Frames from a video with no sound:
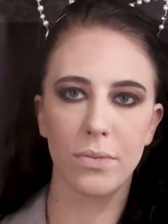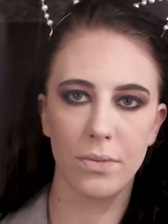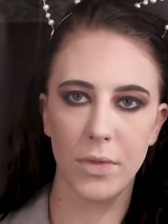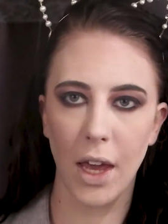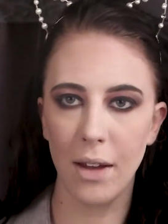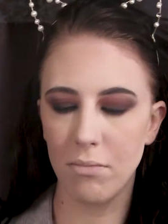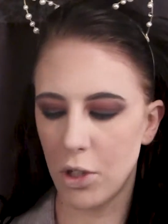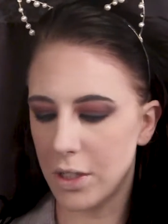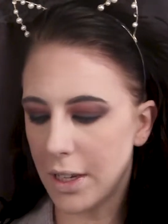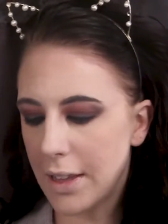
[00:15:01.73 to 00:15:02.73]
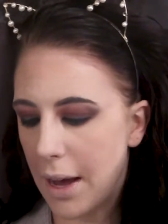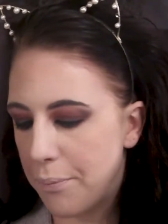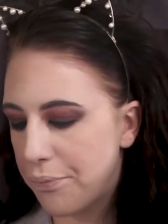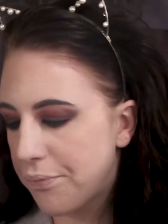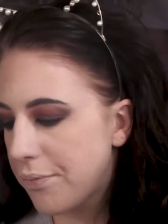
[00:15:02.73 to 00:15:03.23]
Okay, just like that.
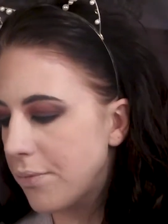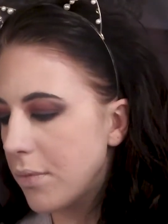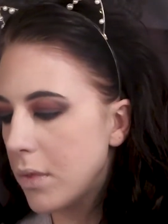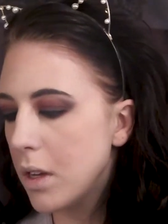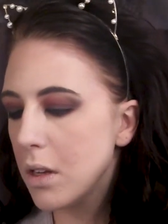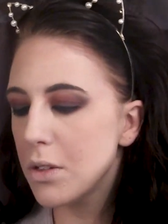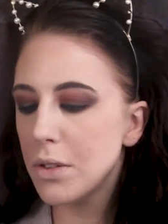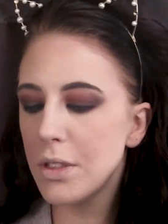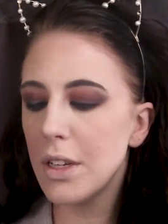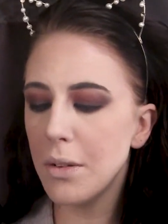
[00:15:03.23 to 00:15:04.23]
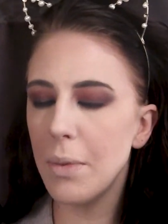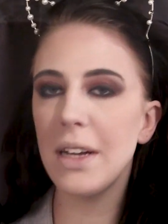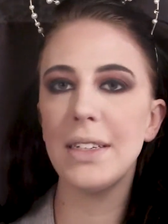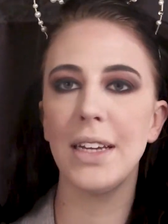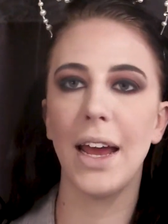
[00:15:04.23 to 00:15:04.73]
So still
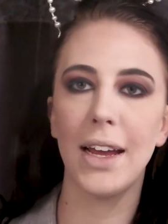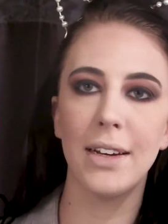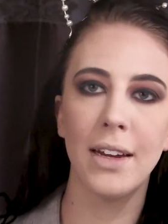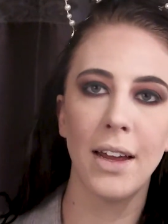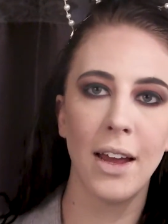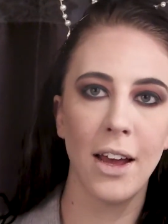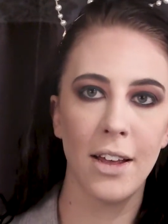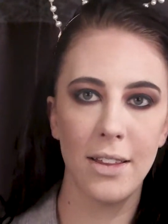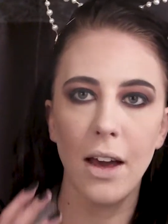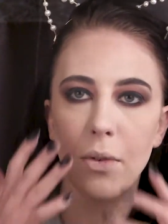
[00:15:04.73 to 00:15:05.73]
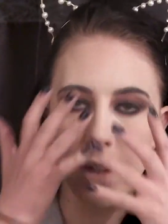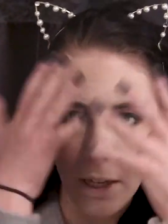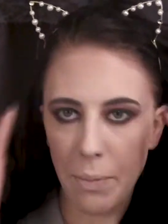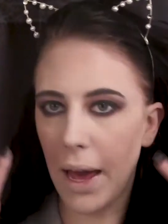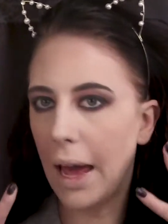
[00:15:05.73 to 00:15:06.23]
maintain that really
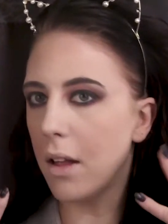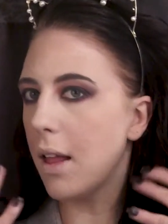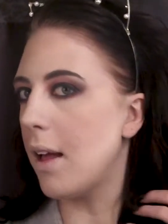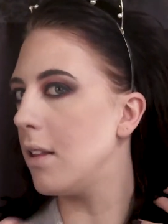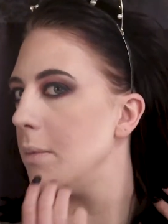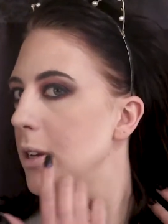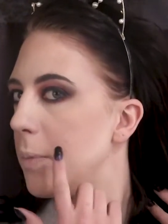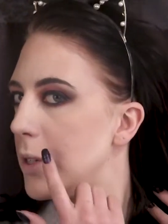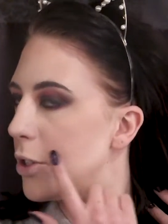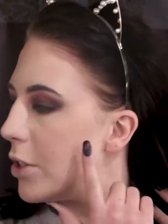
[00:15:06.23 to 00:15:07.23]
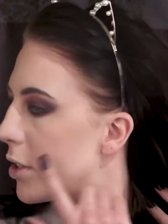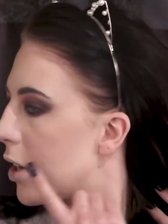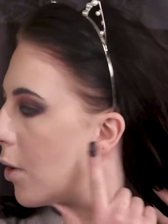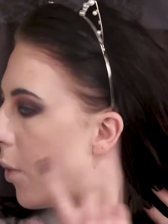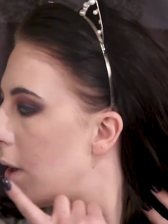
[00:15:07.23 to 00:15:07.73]
pale element, but you're just going
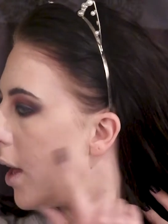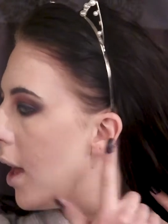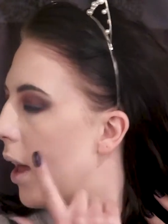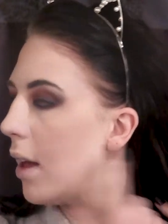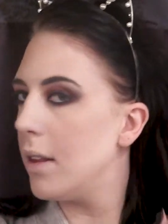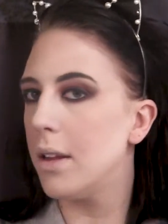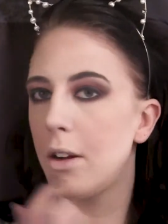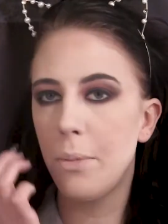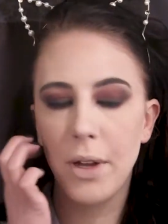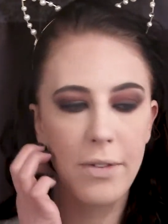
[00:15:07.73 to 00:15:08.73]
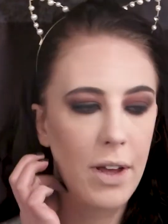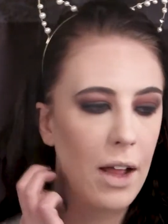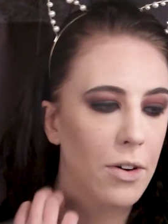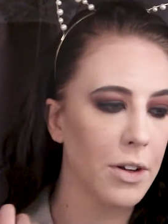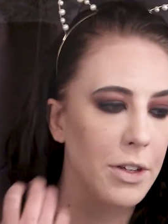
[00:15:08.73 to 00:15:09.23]
to want a little bit of
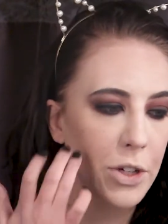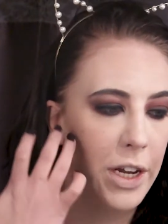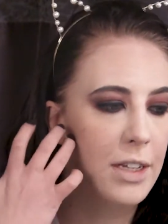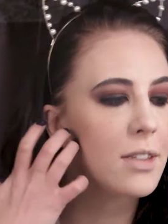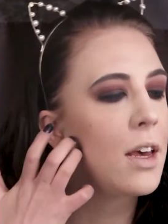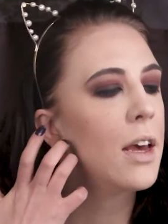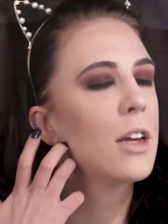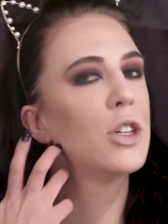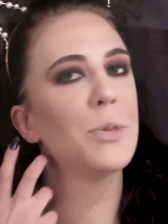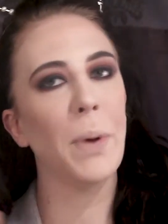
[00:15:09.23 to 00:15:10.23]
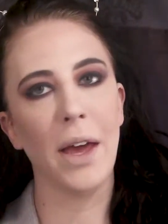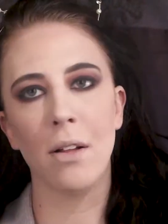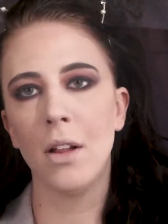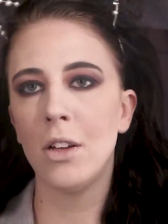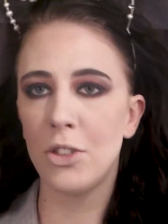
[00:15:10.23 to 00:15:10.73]
color on the cheeks. She's pale.
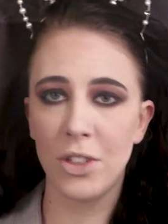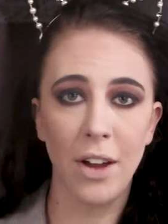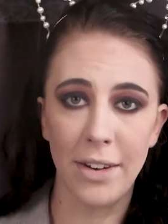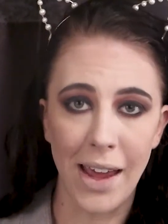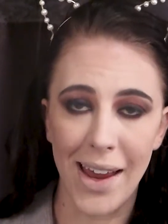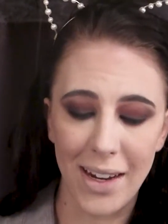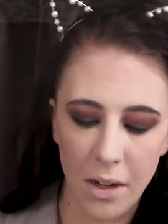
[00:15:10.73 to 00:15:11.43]
She's not dead.